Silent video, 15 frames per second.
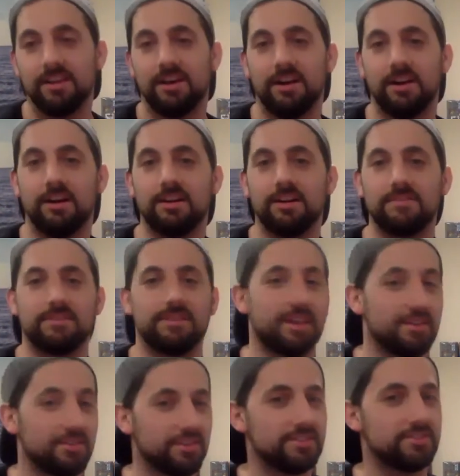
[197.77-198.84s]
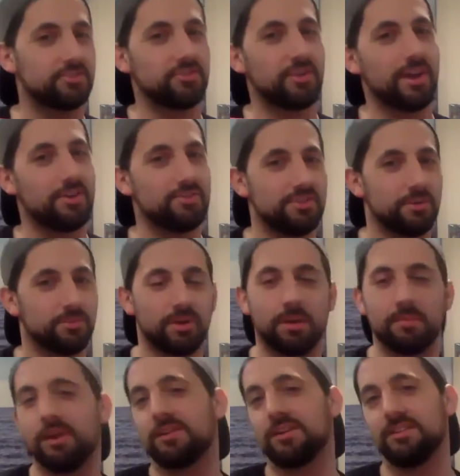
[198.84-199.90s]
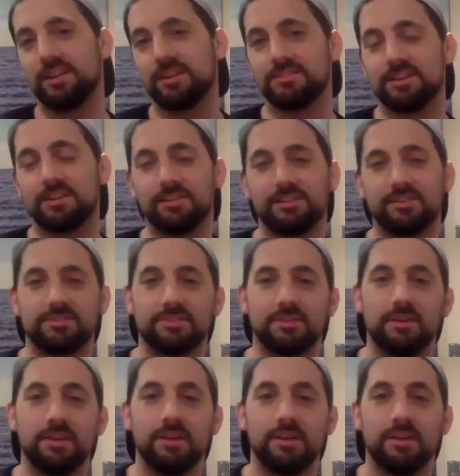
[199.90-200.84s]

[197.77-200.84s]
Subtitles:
If you're not really into strategy, you're probably not going to like Settlers.